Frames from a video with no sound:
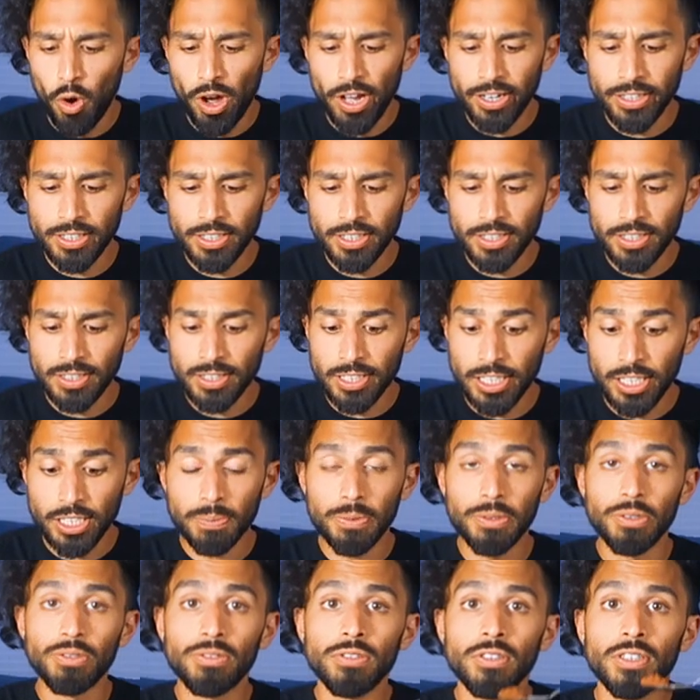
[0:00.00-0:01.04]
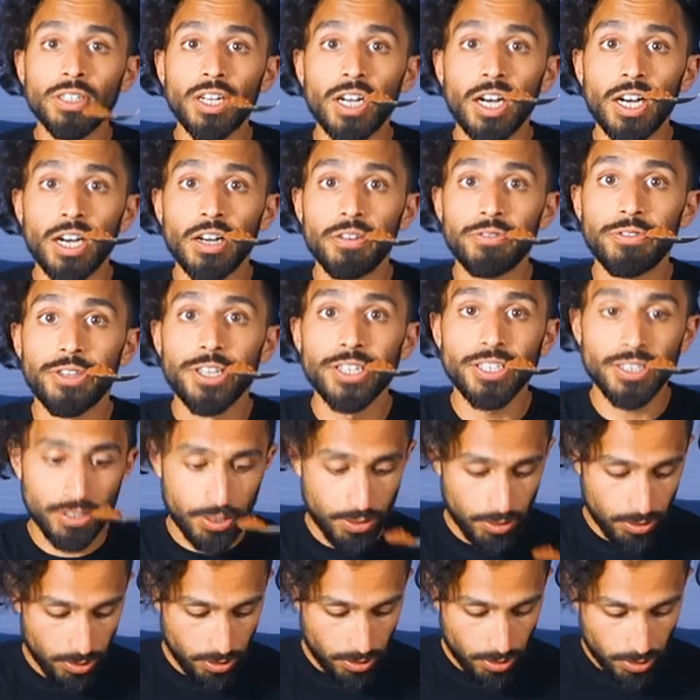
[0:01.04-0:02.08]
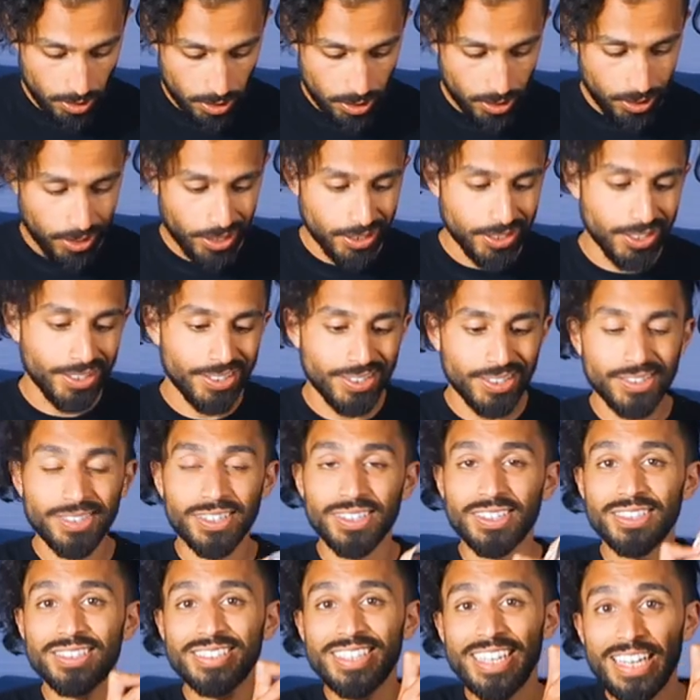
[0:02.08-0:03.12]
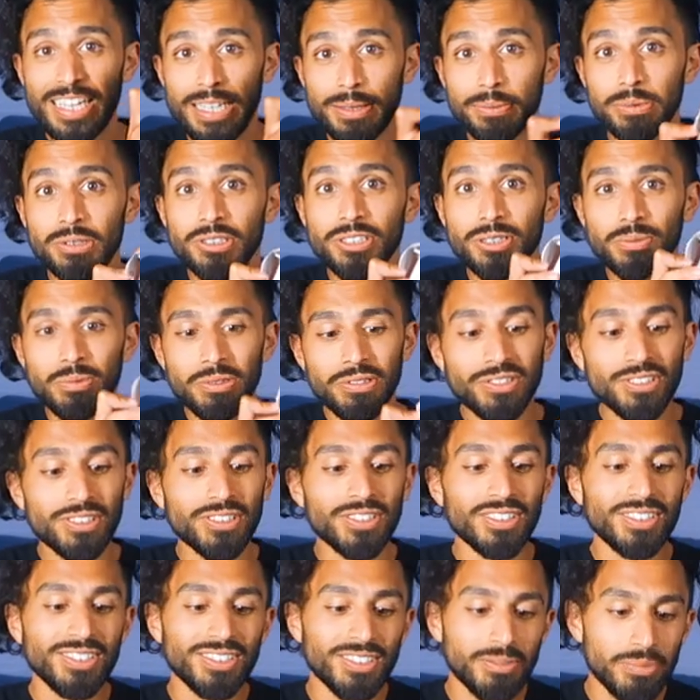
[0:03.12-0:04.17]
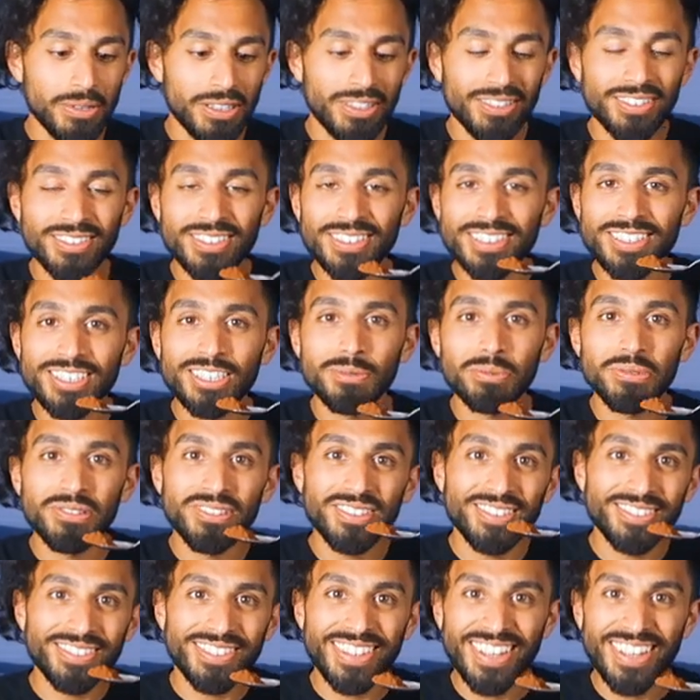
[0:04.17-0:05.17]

One teaspoon of this, because this is a tablespoon, so this is not a teaspoon.